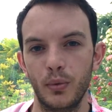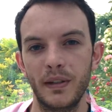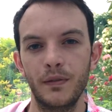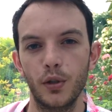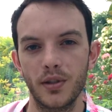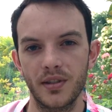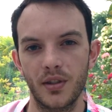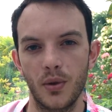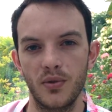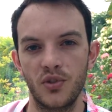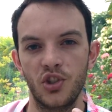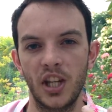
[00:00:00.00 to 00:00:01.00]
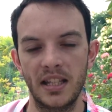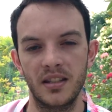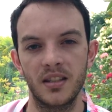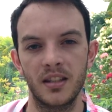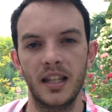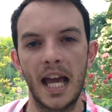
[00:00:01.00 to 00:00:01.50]
we've lost those
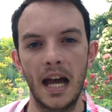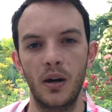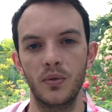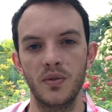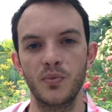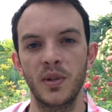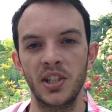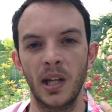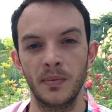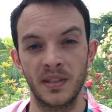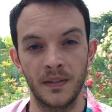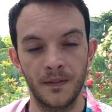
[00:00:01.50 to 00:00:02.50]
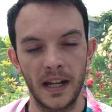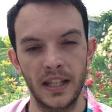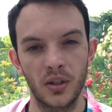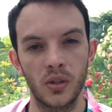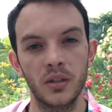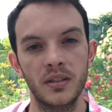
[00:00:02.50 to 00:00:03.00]
gendered nouns, which helps define
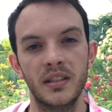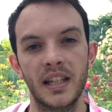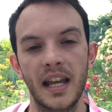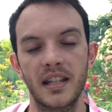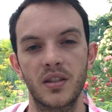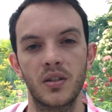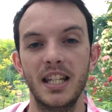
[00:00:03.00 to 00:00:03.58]
the context,